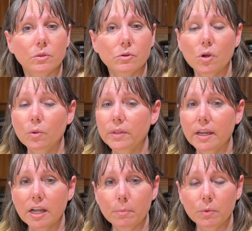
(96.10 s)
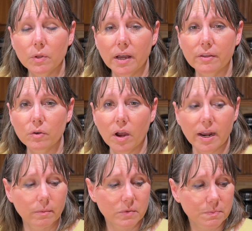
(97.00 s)
there's only a couple other
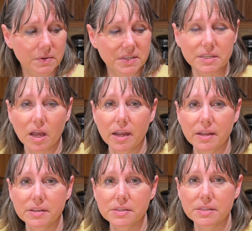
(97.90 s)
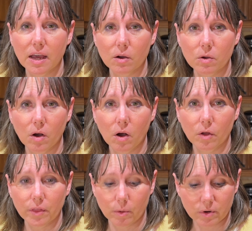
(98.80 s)
items besides the
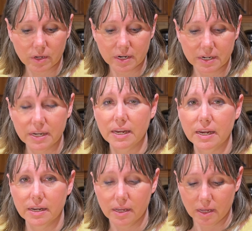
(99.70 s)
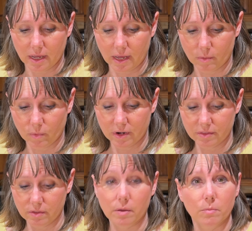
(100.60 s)
alcohol that we're going to need. And one
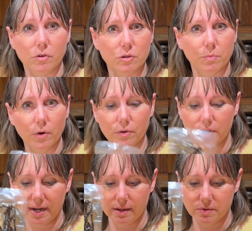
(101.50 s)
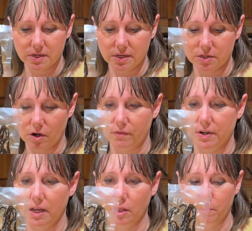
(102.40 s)
of the most important items is our
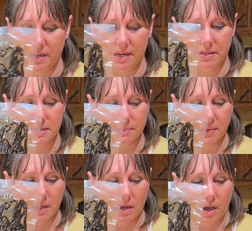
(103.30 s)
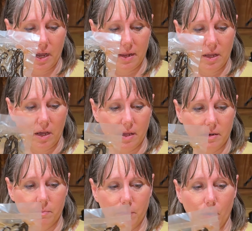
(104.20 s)
vanilla beans. I got
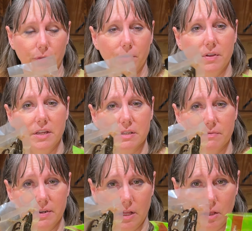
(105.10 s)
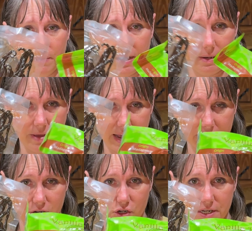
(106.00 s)
both of these vanilla bean
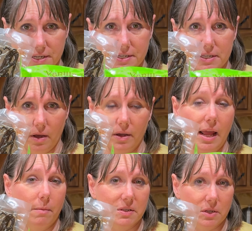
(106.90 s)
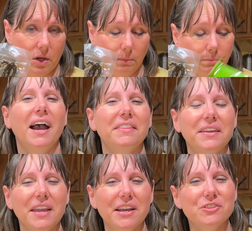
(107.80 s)
packages on Amazon. I
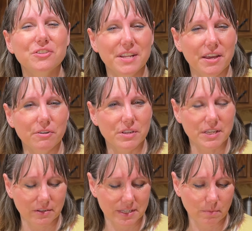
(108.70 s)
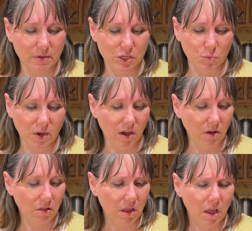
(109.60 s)
think As Your Standard sells some as
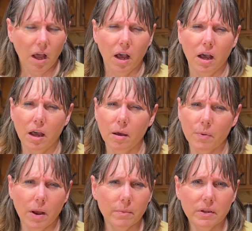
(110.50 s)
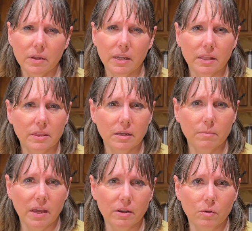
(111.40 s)
well. Probably you can get
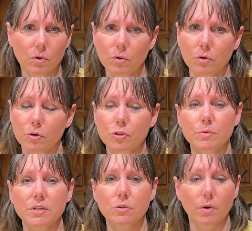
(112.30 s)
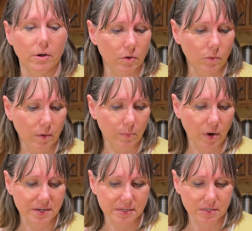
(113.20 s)
them at your local grocery store. I don't know what
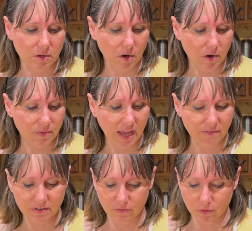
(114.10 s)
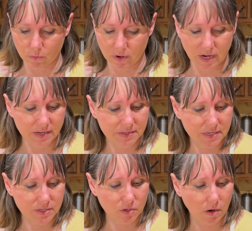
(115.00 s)
prices are. They have different grades.
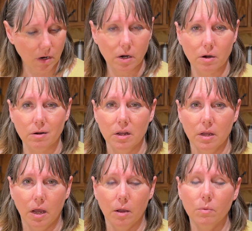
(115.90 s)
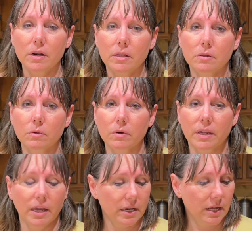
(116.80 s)
These are, I wanted the
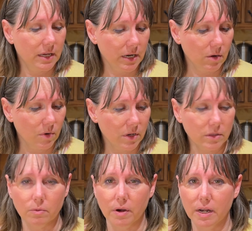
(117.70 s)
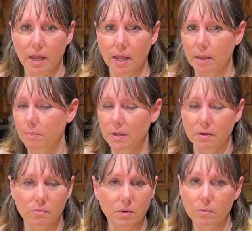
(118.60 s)
organic and I wanted the grade A, but
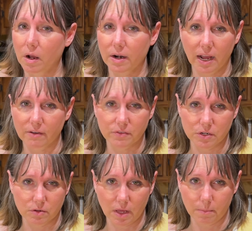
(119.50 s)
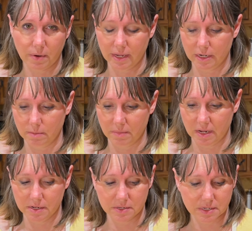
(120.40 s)
you do not have to do that by any
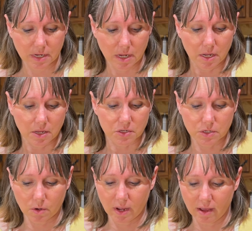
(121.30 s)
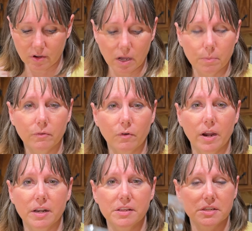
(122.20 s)
means. So I have a couple
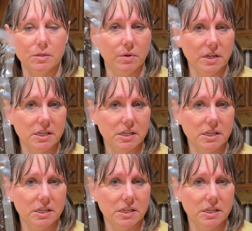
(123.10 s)
varieties. This one